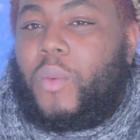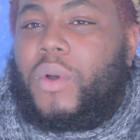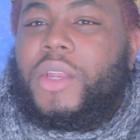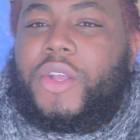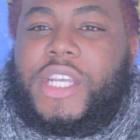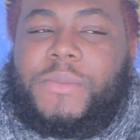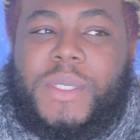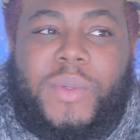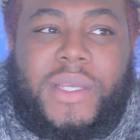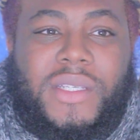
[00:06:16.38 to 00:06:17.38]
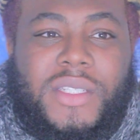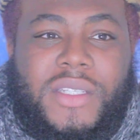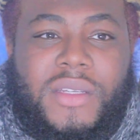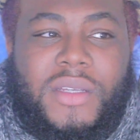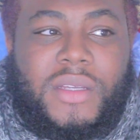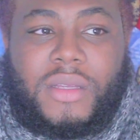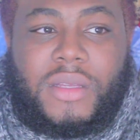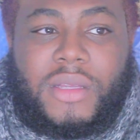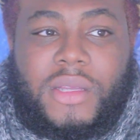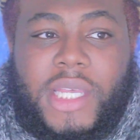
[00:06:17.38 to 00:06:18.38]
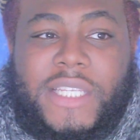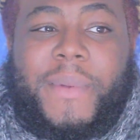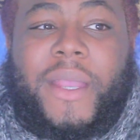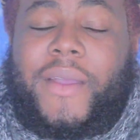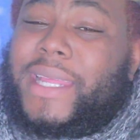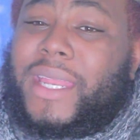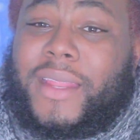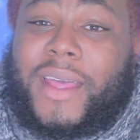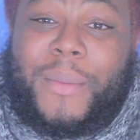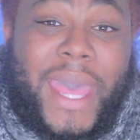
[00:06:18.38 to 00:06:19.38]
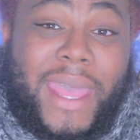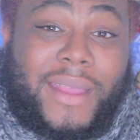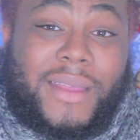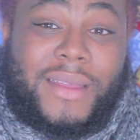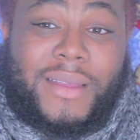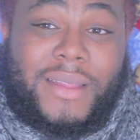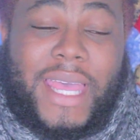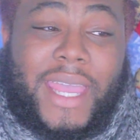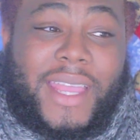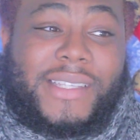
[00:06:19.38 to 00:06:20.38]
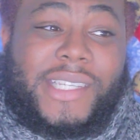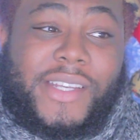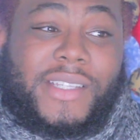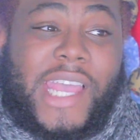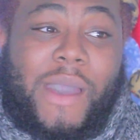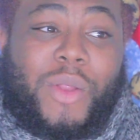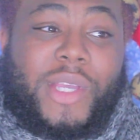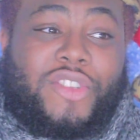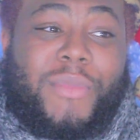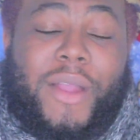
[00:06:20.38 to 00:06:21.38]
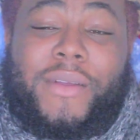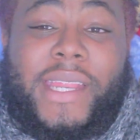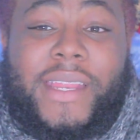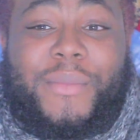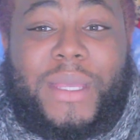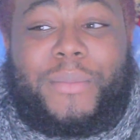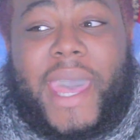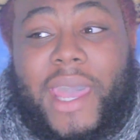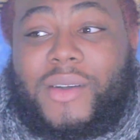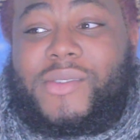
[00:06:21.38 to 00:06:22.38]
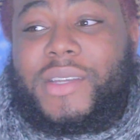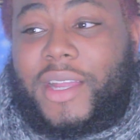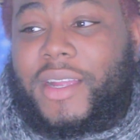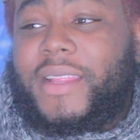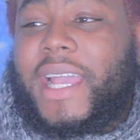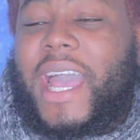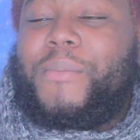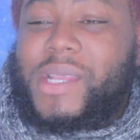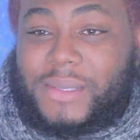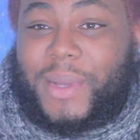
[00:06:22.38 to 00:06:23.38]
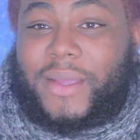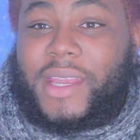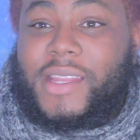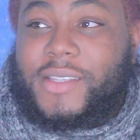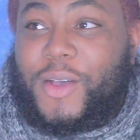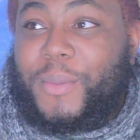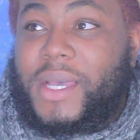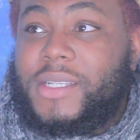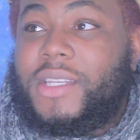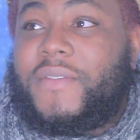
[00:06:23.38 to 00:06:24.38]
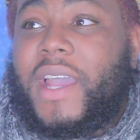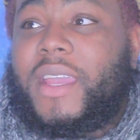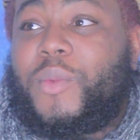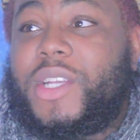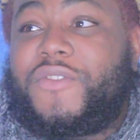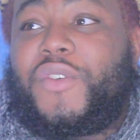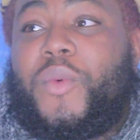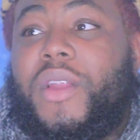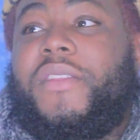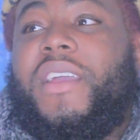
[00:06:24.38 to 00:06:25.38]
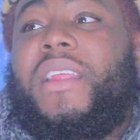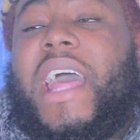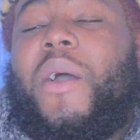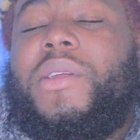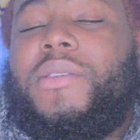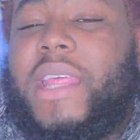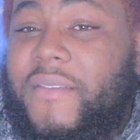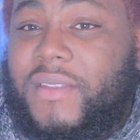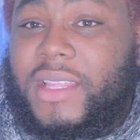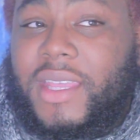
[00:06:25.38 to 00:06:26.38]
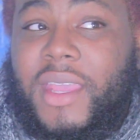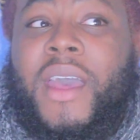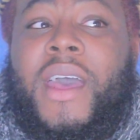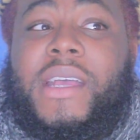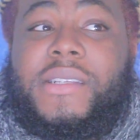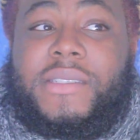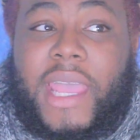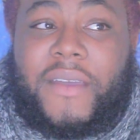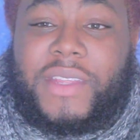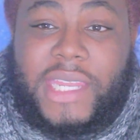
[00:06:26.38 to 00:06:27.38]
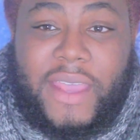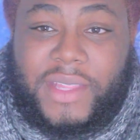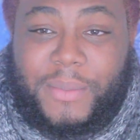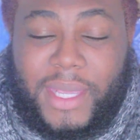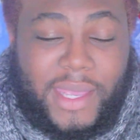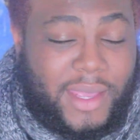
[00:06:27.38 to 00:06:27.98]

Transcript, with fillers: One Christmas wish? Is my granddaddy to come back? Like, seriously, I would wish for my granddaddy to be back on Earth. Like, I miss my granddaddy so much. And if I could wish for one thing, that would definitely, definitely, definitely be